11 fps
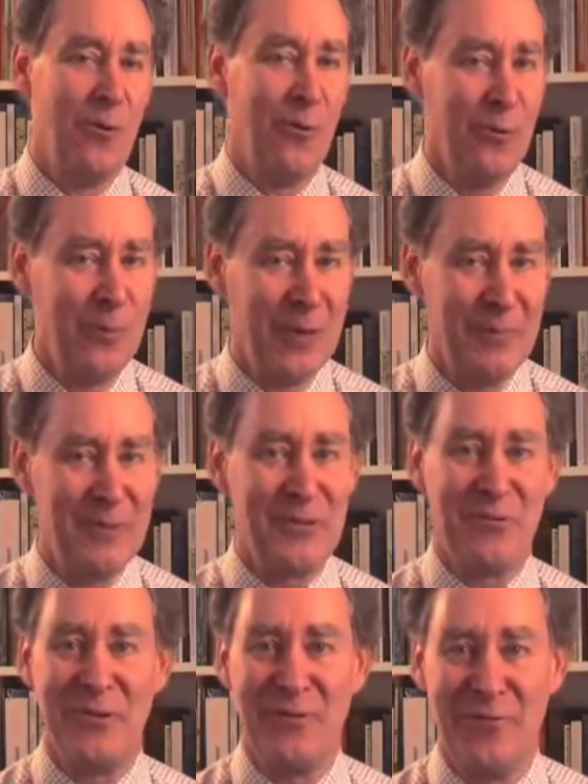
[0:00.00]
All babies
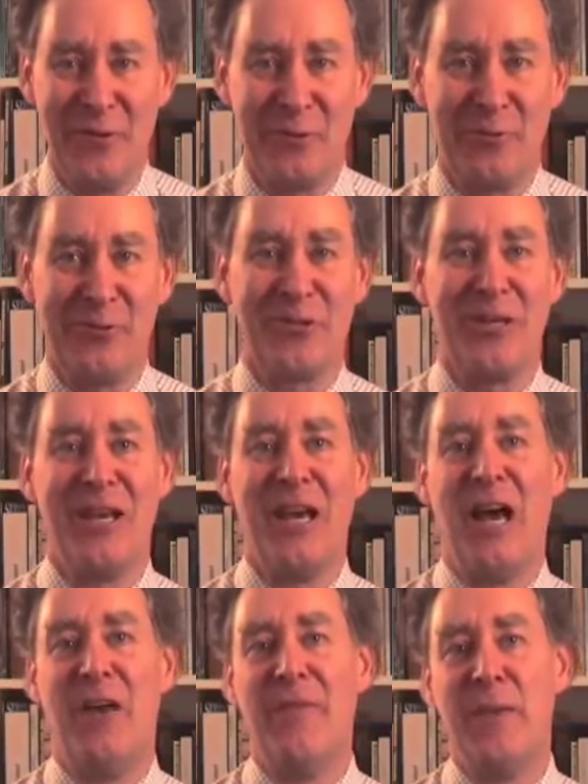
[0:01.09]
are individuals,
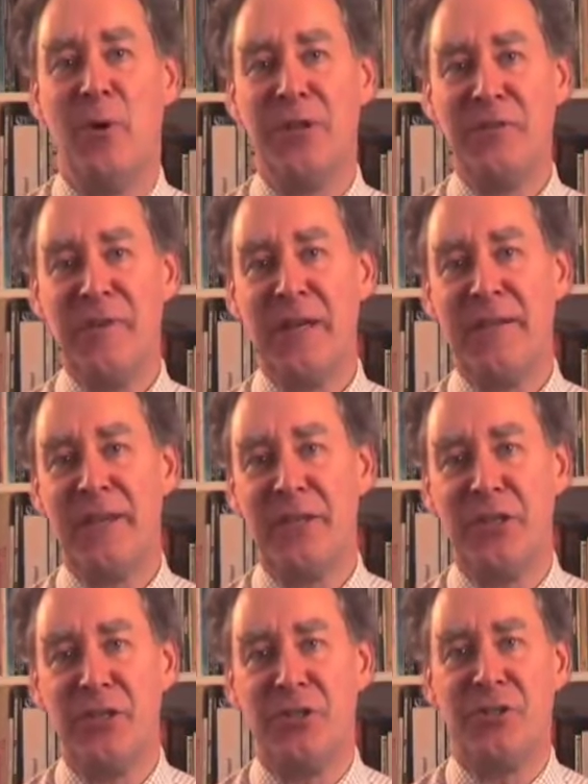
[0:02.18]
and they modify their
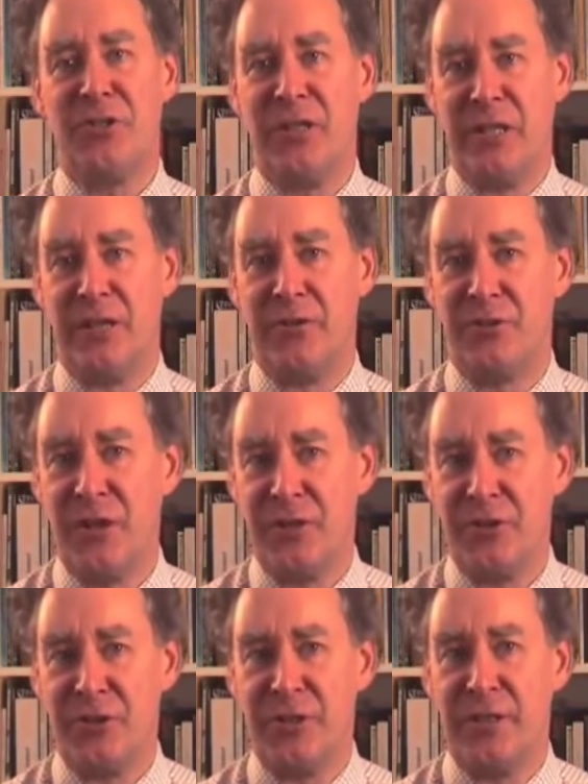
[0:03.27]
nurture-seeking
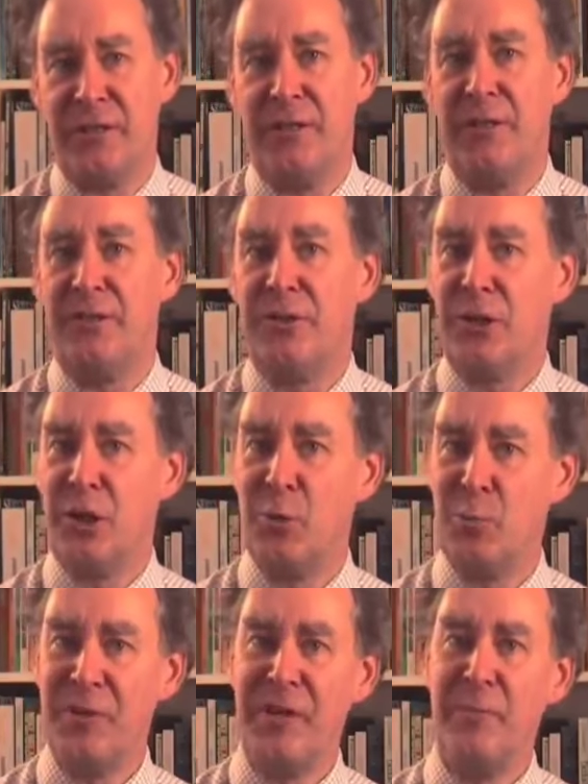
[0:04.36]
strategy to
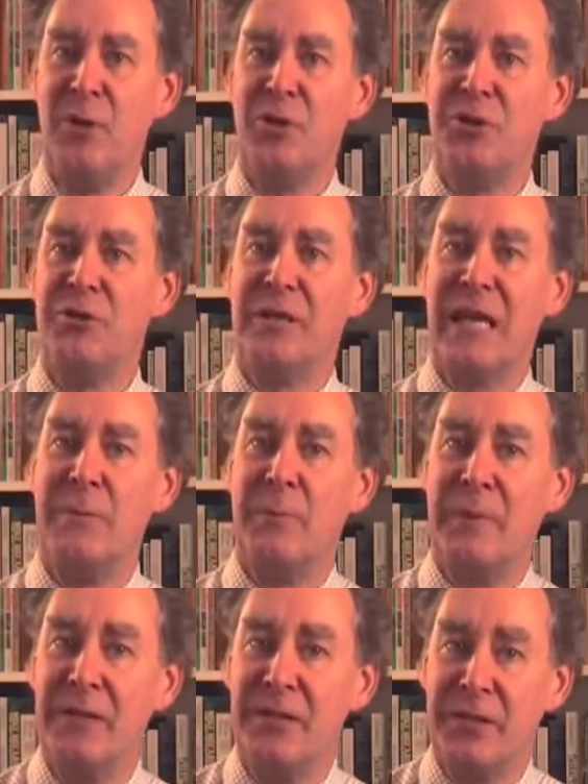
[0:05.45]
cope with the emotional
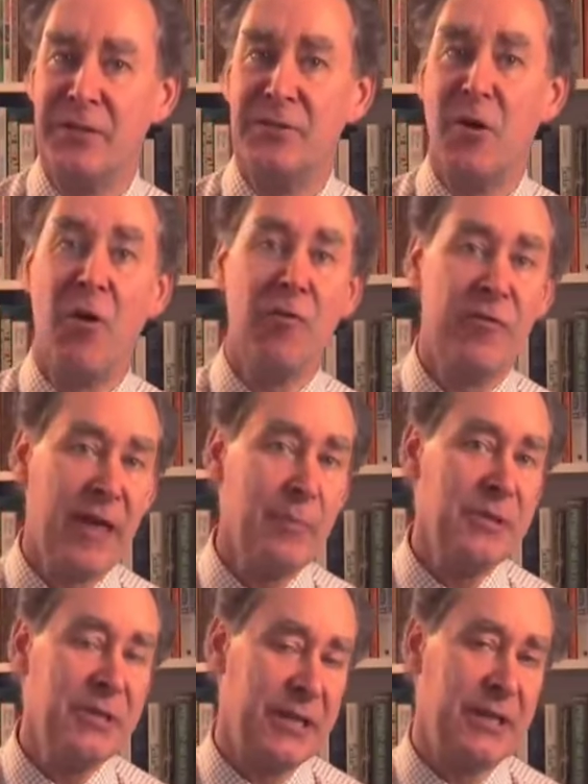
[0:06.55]
capabilities of their
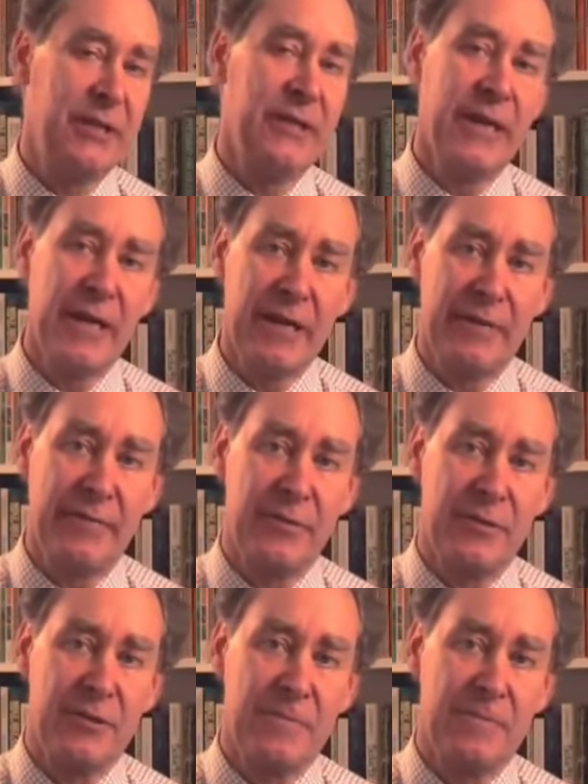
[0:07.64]
particular
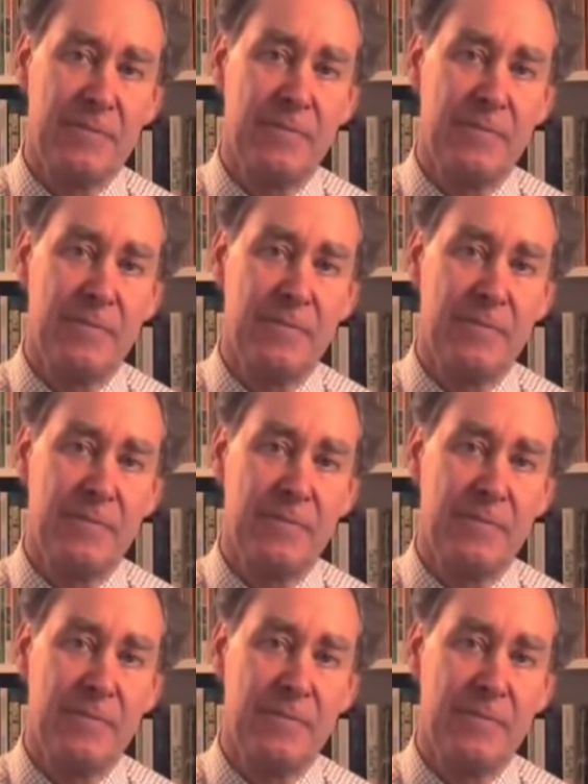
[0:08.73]
caregivers.